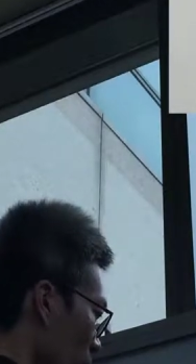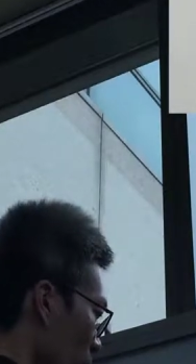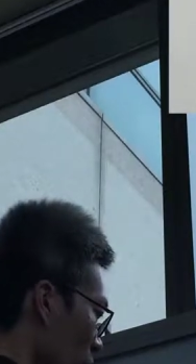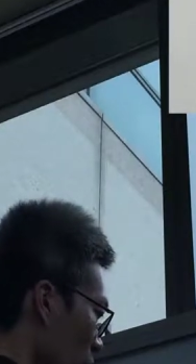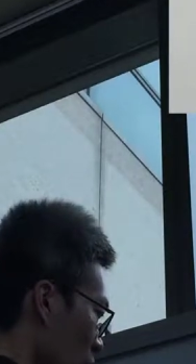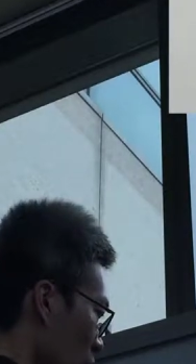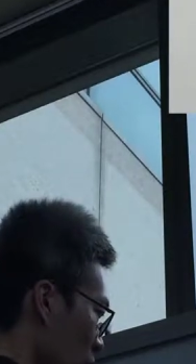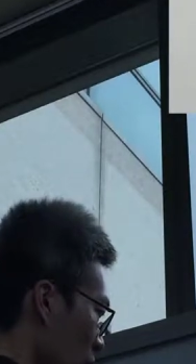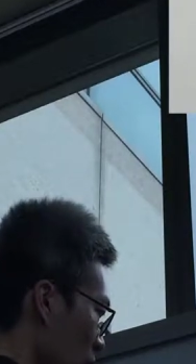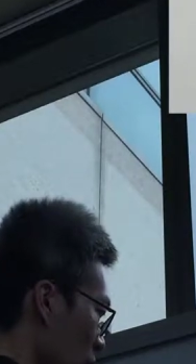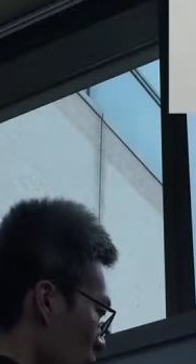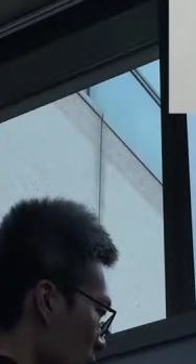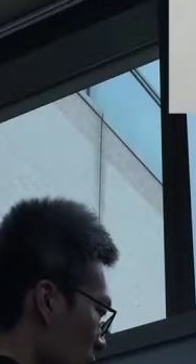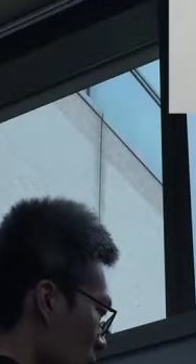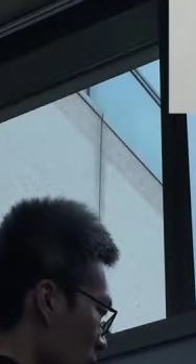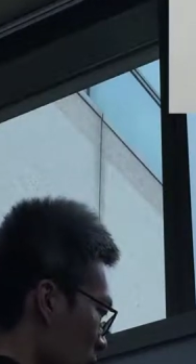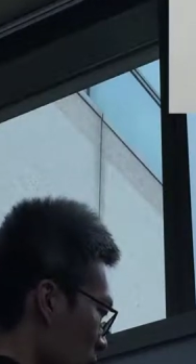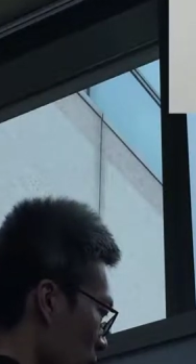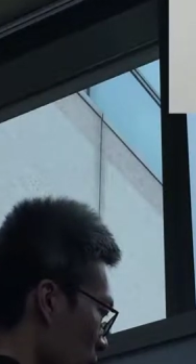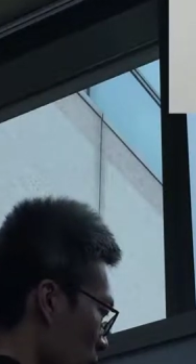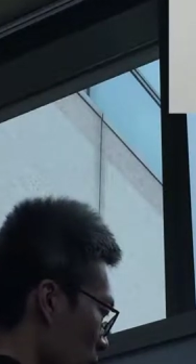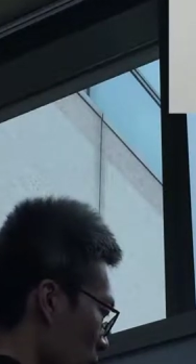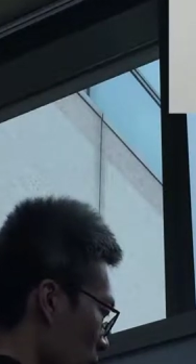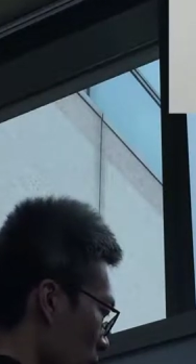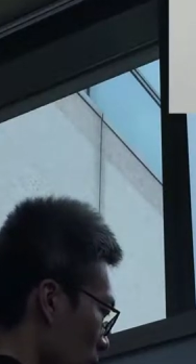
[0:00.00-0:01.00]
because
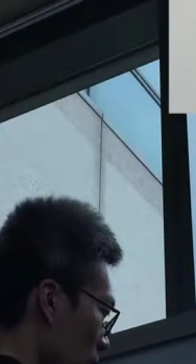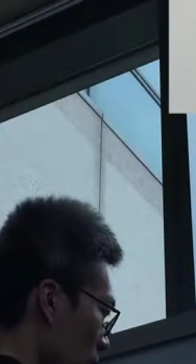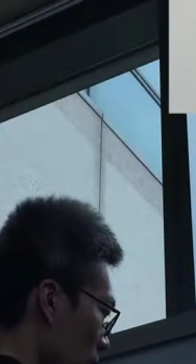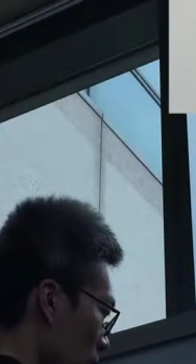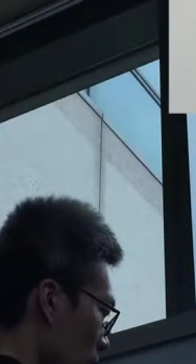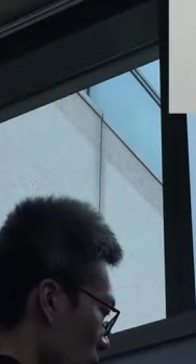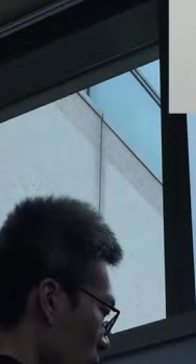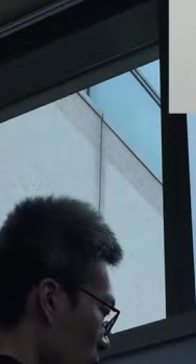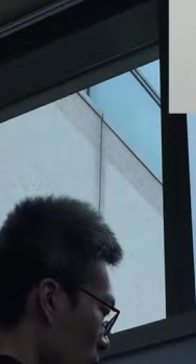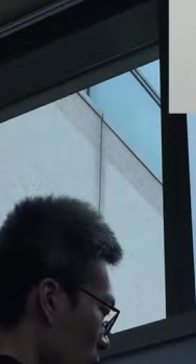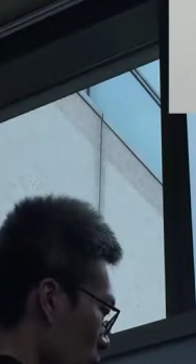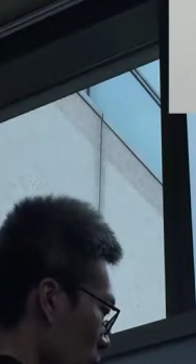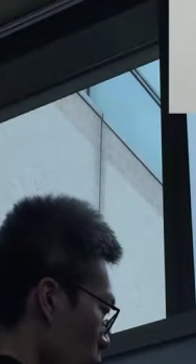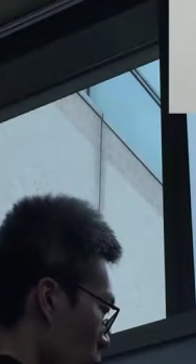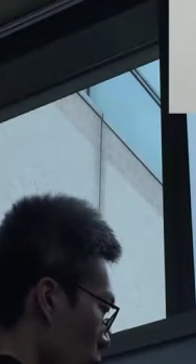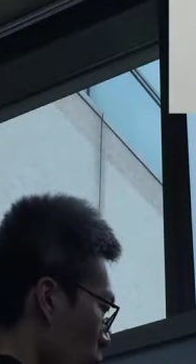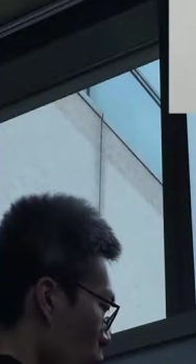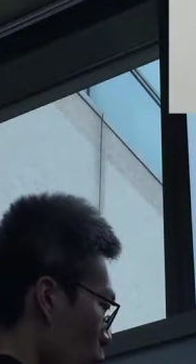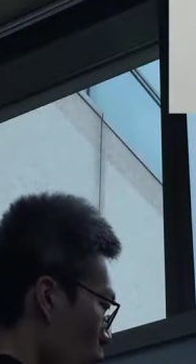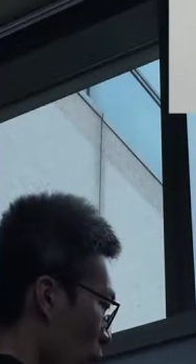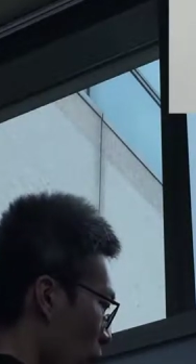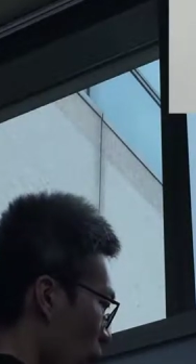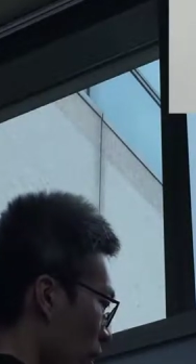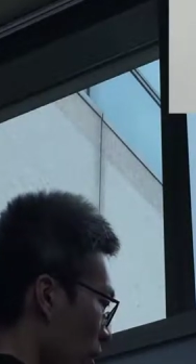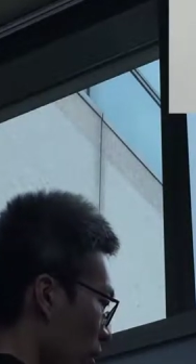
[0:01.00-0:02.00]
we
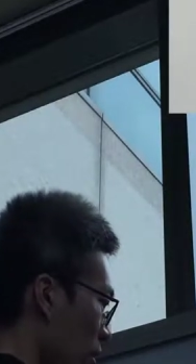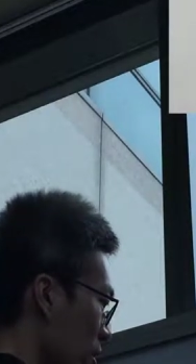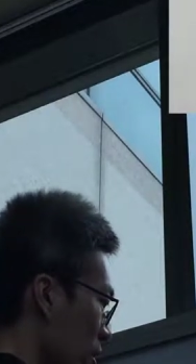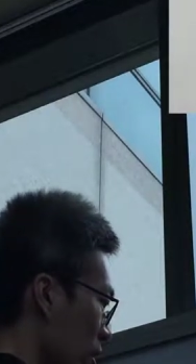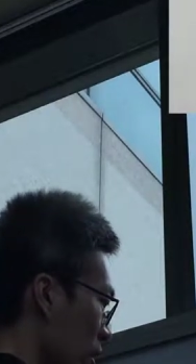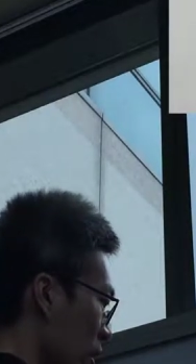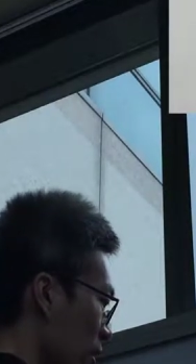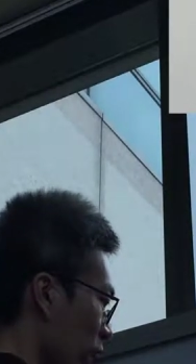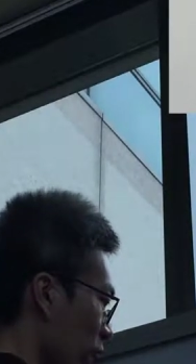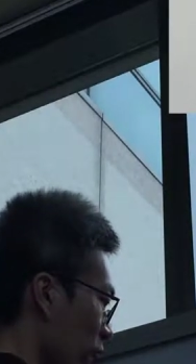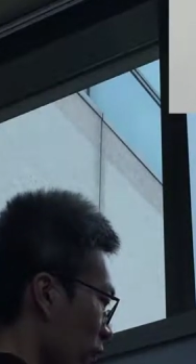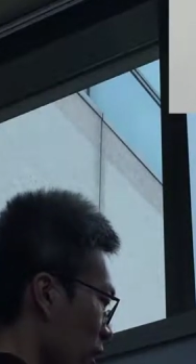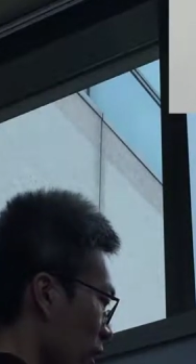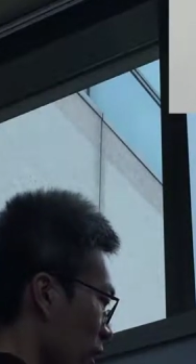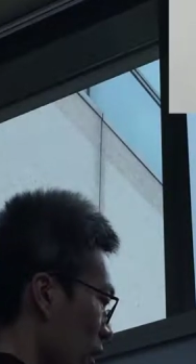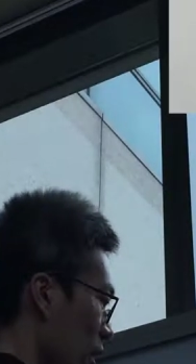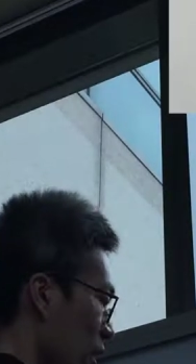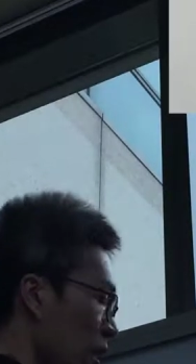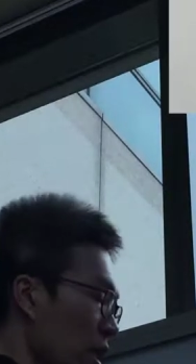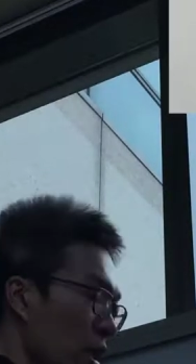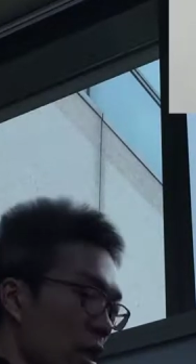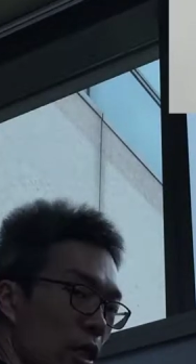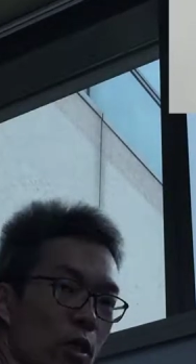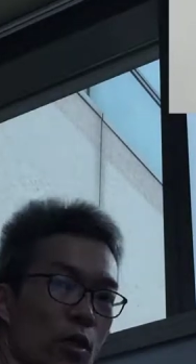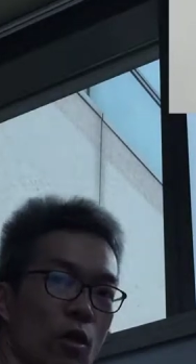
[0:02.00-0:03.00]
want
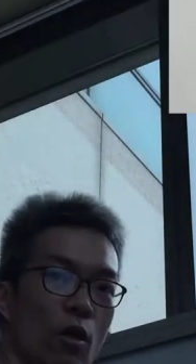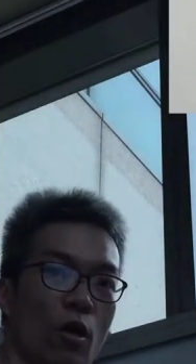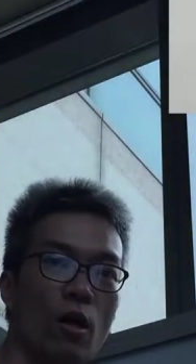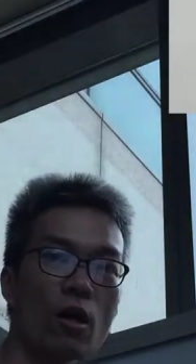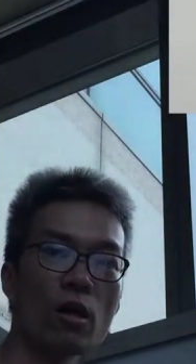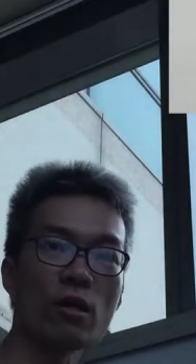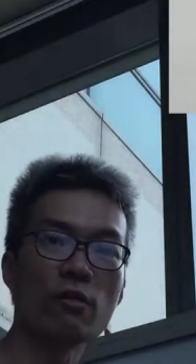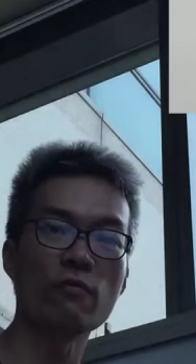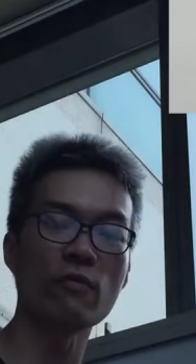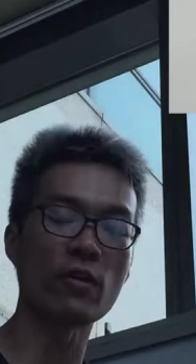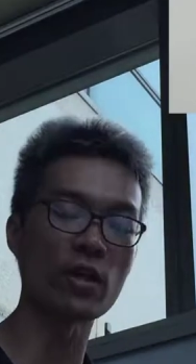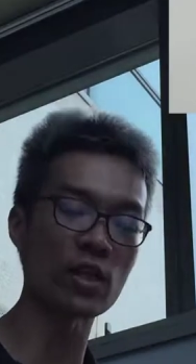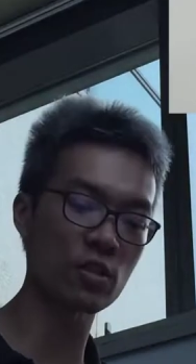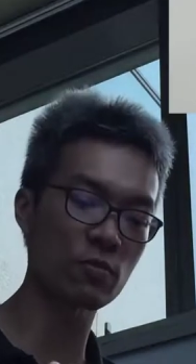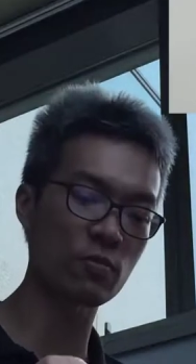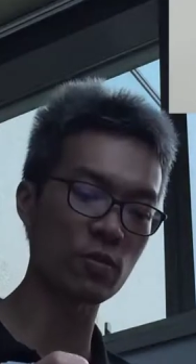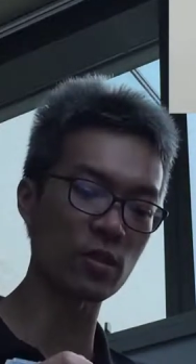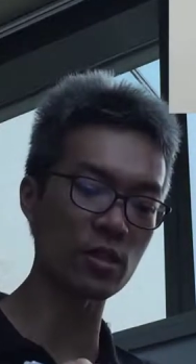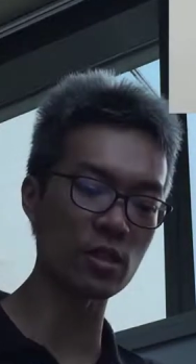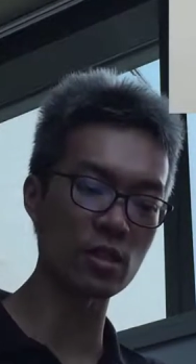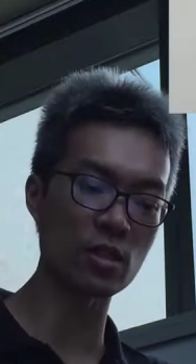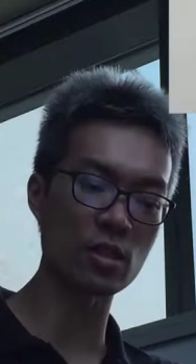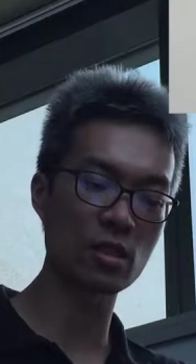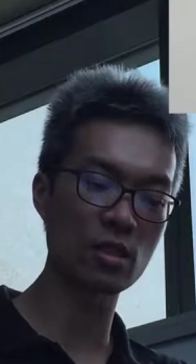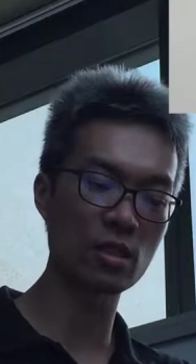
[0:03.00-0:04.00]
safety in all
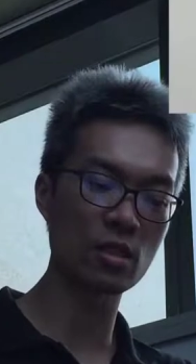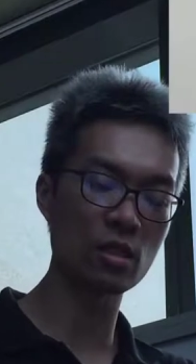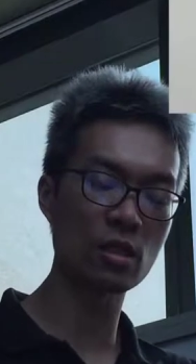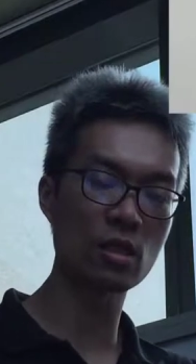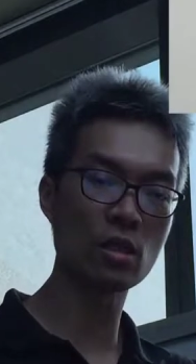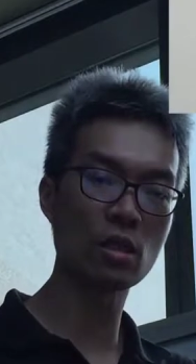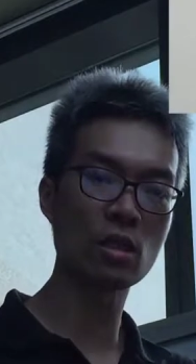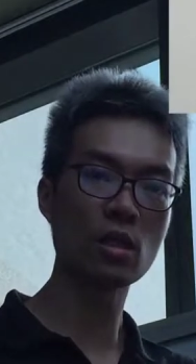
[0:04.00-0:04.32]
investments.